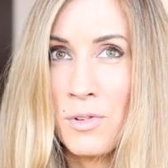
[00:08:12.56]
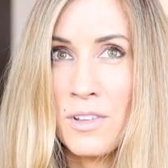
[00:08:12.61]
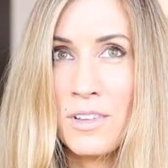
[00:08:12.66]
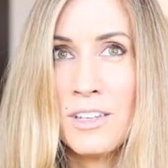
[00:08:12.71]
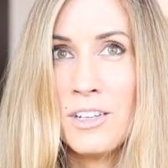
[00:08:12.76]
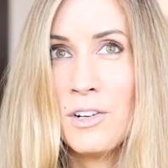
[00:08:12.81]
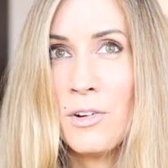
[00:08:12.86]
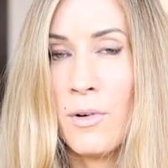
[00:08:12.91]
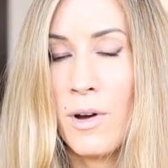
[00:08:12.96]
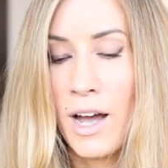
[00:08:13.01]

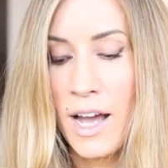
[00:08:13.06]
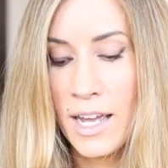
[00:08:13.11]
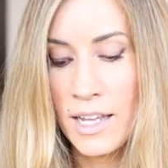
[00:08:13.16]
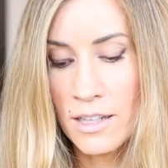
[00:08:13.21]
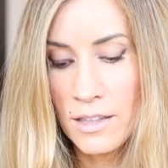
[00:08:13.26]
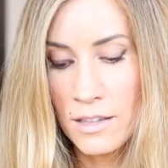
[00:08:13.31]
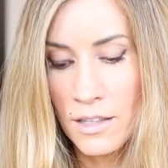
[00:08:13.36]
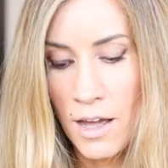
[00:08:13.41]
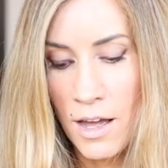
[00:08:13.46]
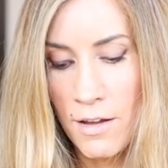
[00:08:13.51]
you know, I
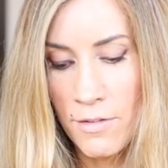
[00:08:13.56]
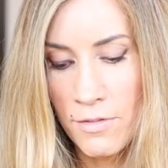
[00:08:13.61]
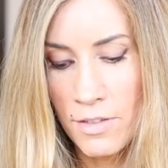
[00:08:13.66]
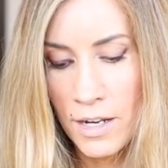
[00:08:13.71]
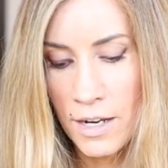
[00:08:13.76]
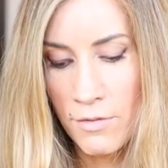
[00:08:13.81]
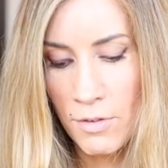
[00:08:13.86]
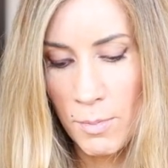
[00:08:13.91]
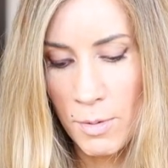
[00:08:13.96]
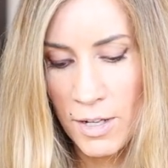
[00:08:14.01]
love
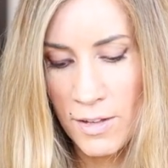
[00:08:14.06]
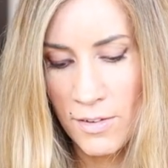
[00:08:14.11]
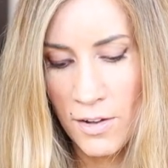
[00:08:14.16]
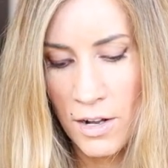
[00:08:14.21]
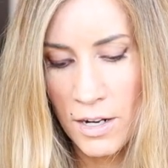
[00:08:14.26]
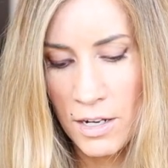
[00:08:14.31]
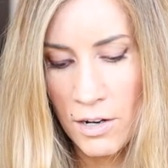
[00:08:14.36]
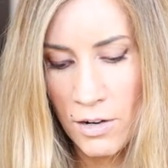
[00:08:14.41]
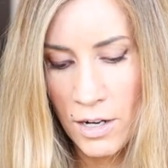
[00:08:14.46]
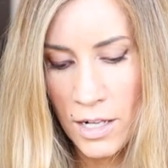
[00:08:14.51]
that everybody's
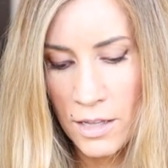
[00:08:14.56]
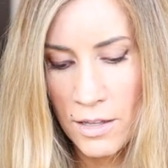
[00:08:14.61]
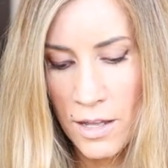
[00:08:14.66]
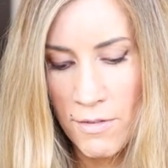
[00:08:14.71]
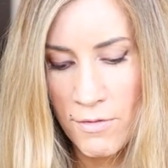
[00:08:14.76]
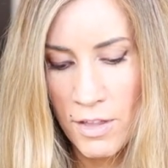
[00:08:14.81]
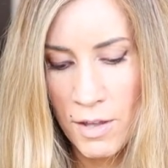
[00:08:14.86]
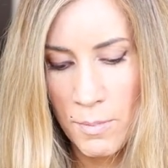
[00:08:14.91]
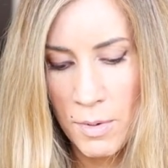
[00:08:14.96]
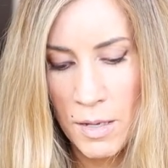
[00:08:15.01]
on here, and I
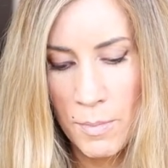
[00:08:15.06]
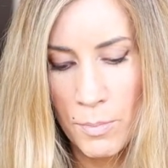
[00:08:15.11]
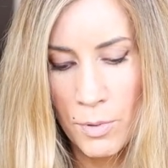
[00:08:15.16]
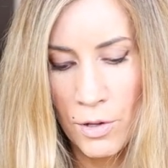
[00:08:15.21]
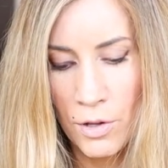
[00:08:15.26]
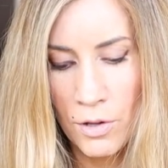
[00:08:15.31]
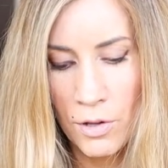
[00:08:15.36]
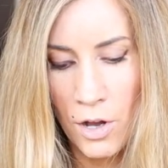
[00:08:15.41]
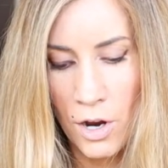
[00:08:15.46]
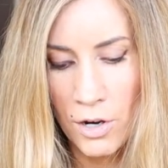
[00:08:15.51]
love that
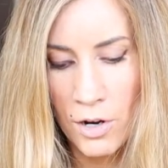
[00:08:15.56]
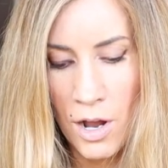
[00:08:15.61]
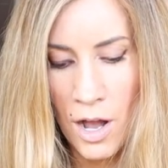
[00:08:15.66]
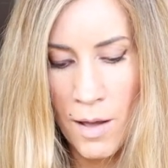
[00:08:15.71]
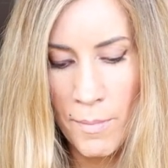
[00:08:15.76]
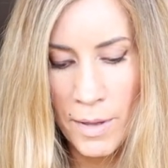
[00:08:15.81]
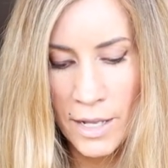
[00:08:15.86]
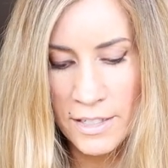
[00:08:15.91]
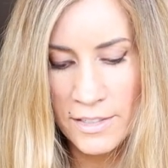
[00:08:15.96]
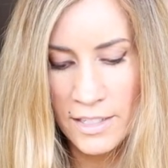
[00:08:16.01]
people are
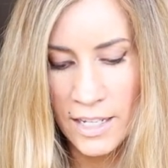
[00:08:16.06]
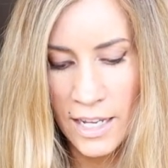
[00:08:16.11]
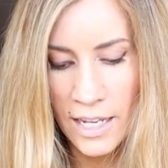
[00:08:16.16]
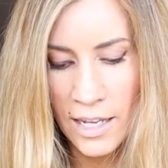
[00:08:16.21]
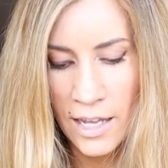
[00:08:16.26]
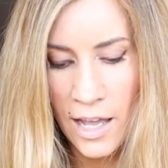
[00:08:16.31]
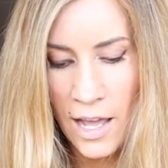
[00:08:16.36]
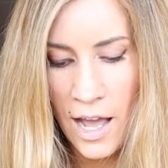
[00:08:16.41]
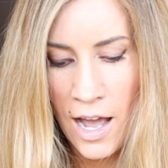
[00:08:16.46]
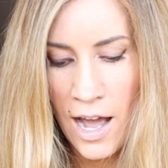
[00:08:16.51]
commenting.